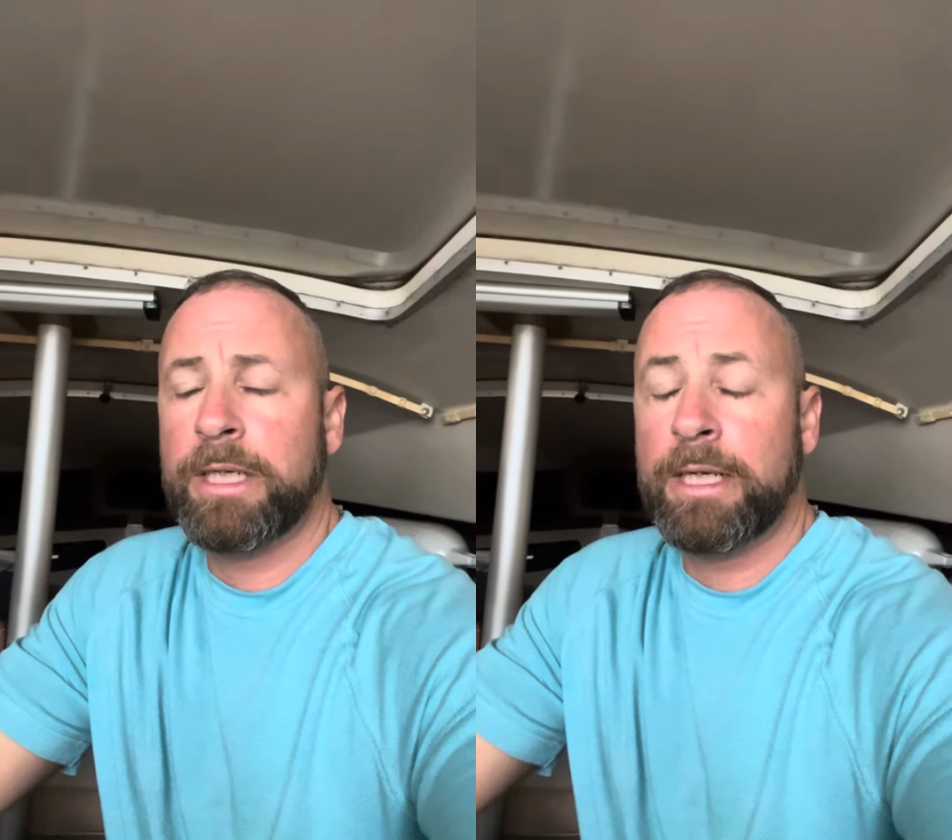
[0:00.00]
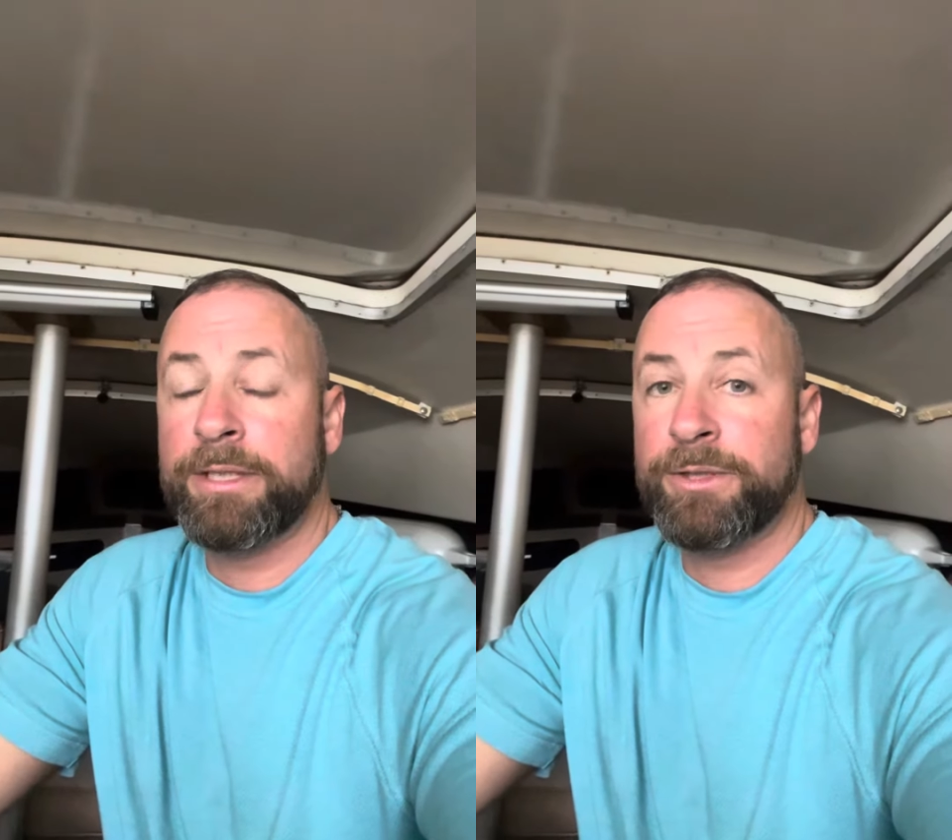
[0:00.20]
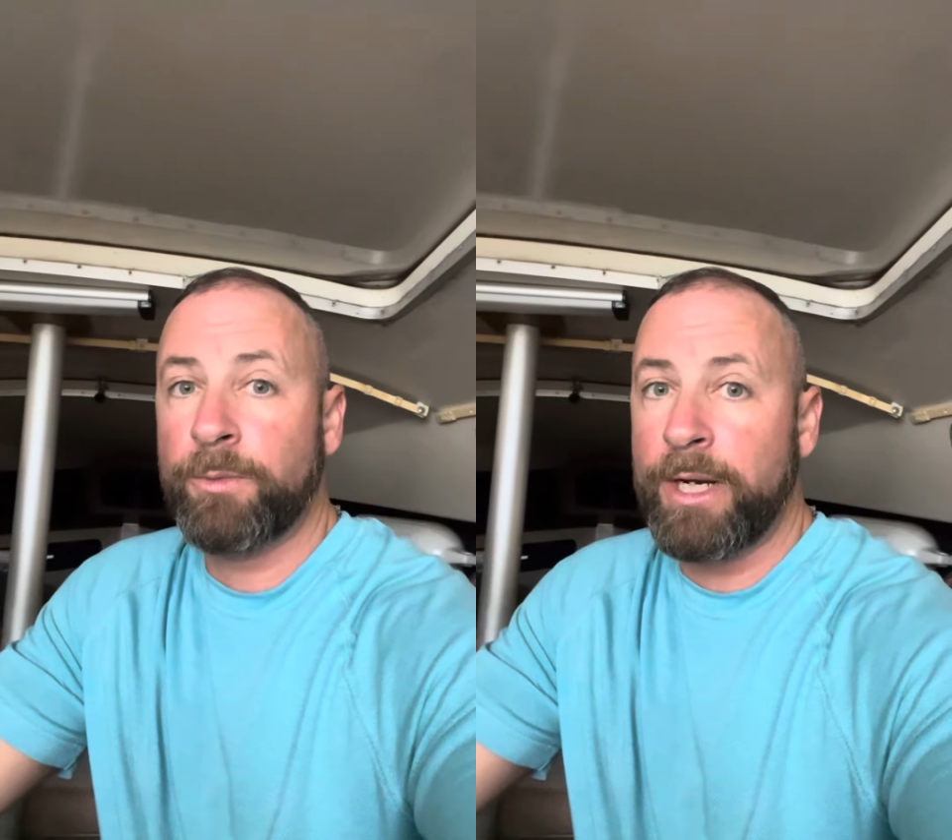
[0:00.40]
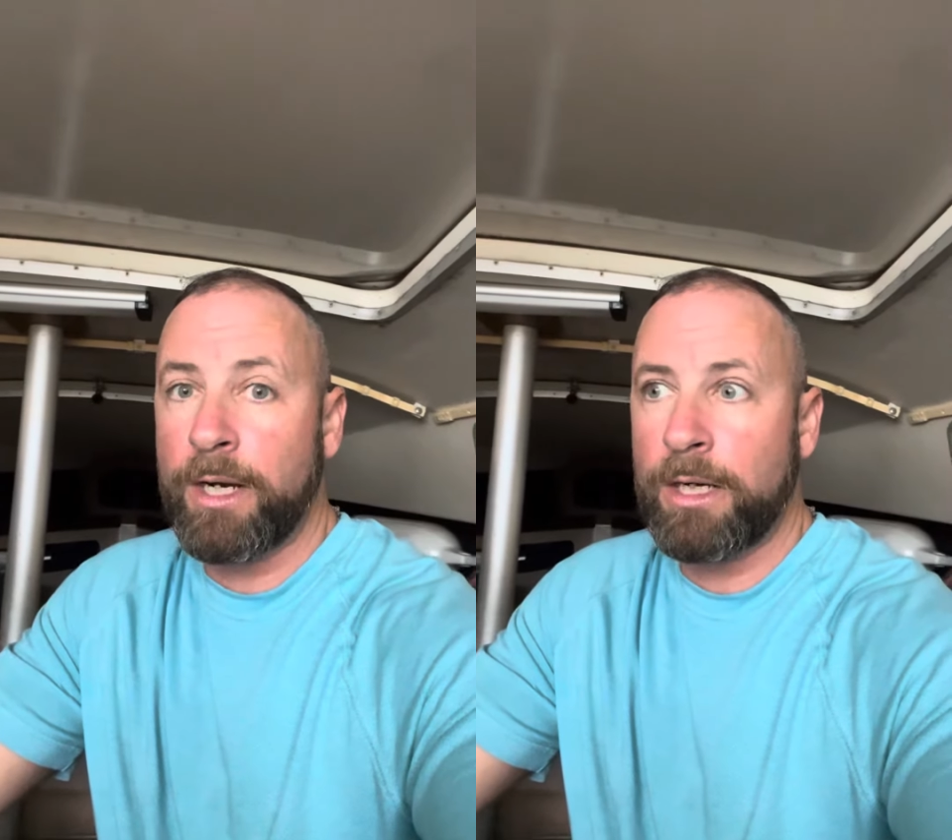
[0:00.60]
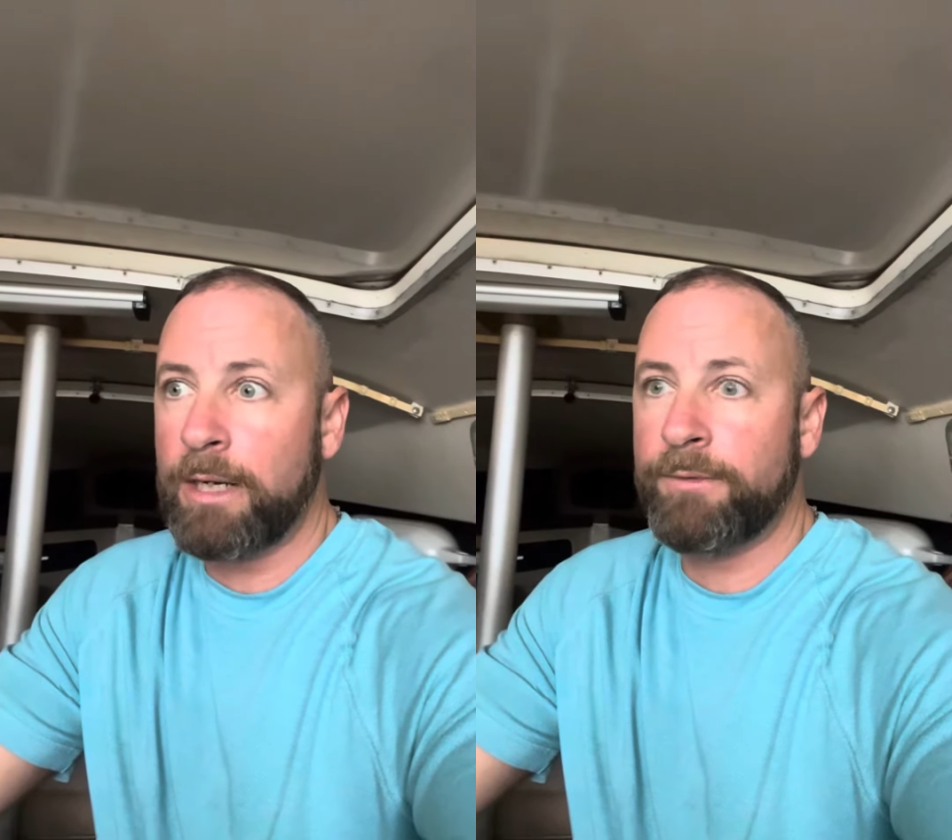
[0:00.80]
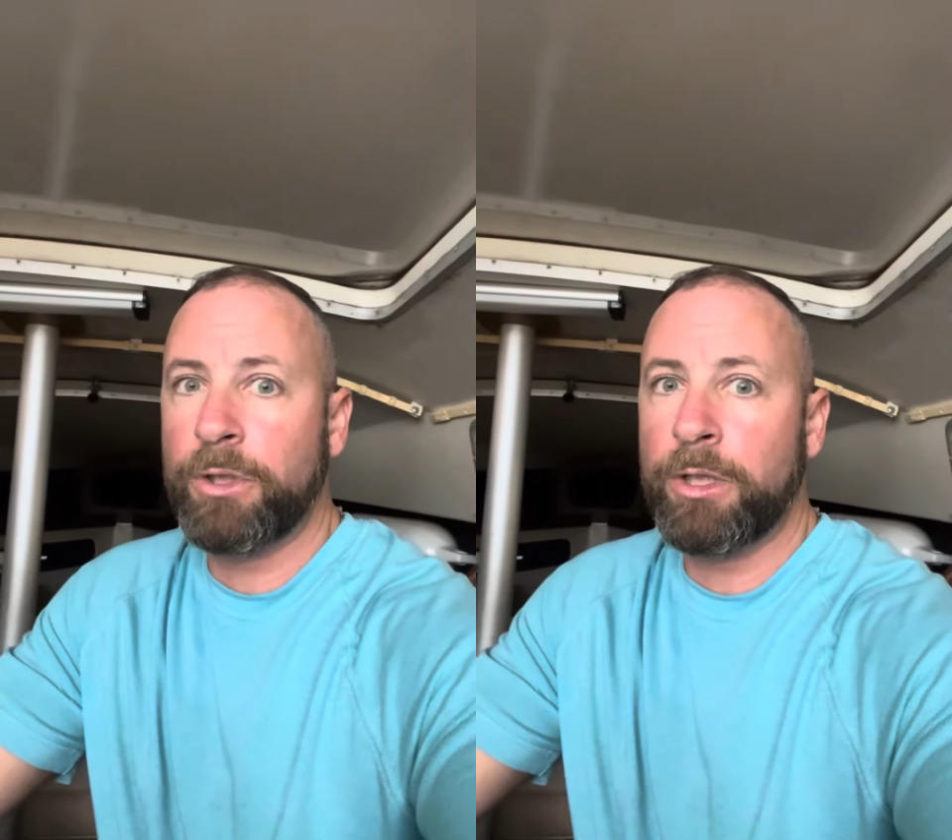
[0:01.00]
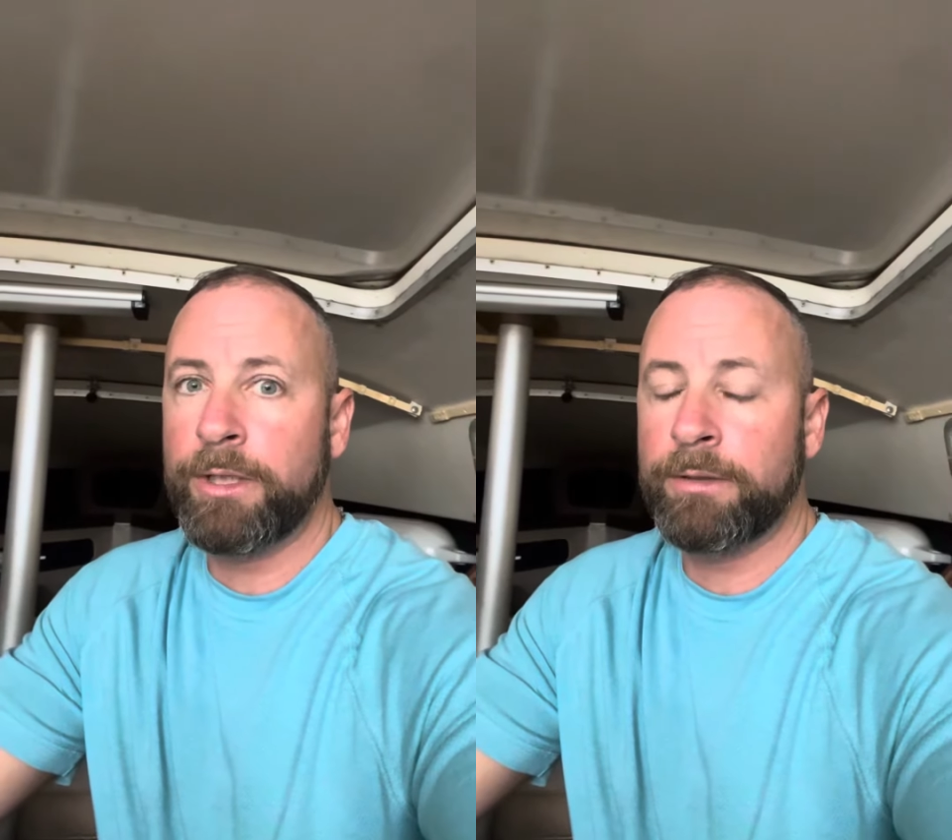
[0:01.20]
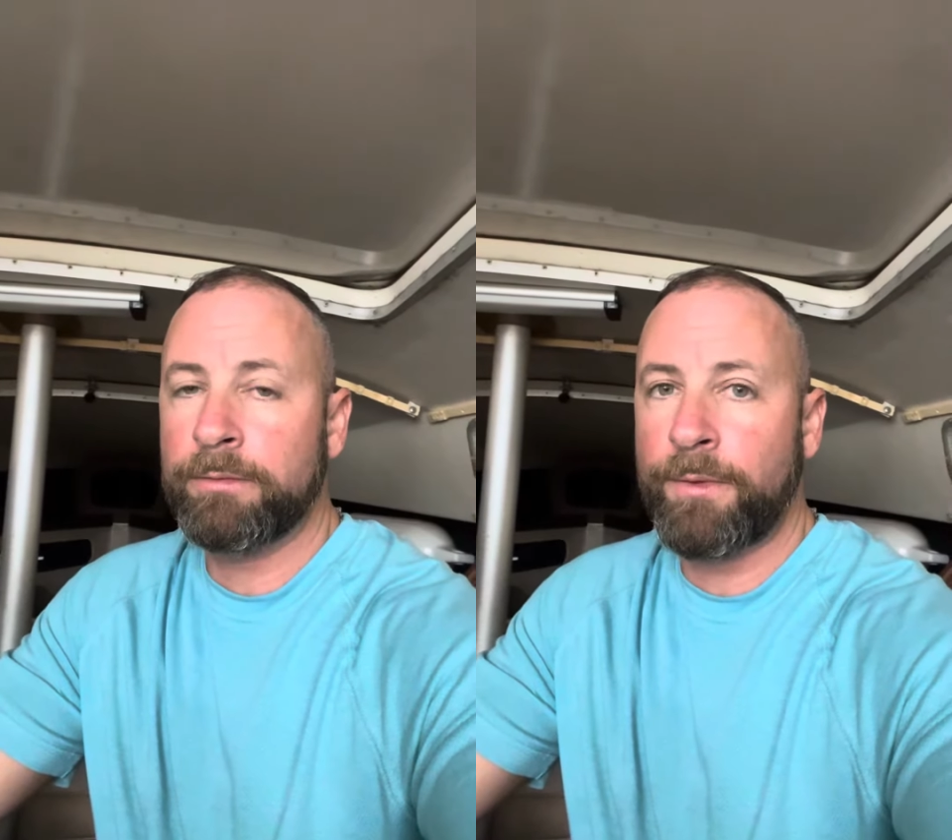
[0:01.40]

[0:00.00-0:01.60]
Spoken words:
And I swear I've done